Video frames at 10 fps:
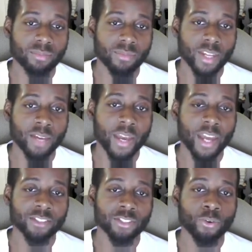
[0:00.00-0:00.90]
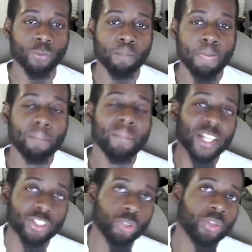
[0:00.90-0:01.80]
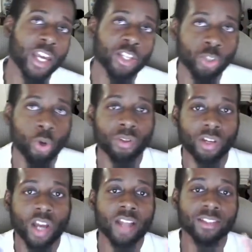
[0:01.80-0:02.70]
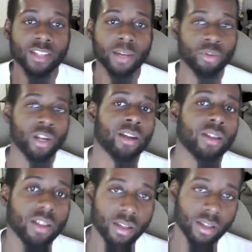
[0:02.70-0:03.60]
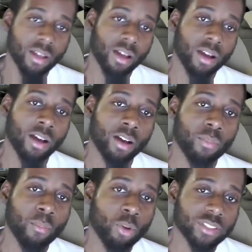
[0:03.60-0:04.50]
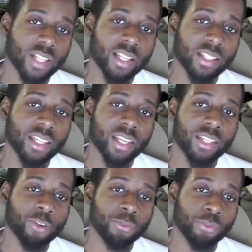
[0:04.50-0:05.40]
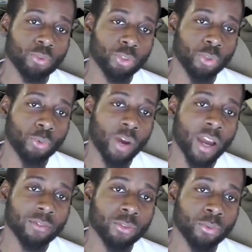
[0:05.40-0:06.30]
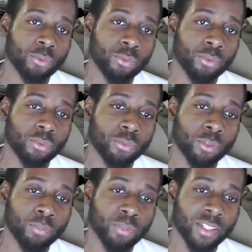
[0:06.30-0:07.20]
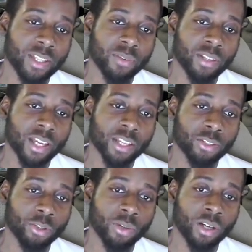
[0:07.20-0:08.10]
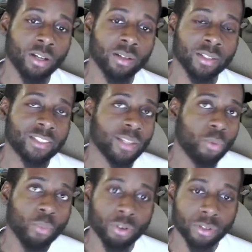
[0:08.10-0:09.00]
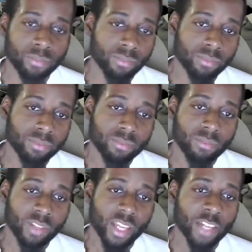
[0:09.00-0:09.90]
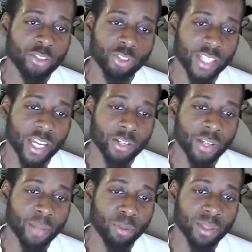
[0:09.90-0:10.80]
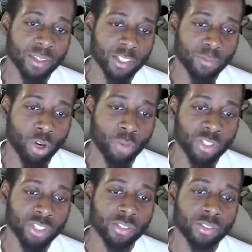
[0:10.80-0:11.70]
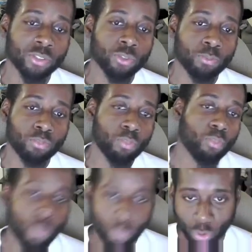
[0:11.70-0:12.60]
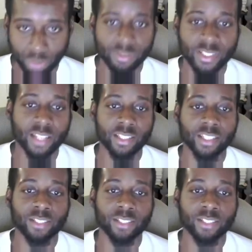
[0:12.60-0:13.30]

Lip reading: I've had. So make sure you guys know the concept, right? Most likely in the interviews you would be giving like a simple word, and you just gotta implement this part, which is the 2 pointer technique.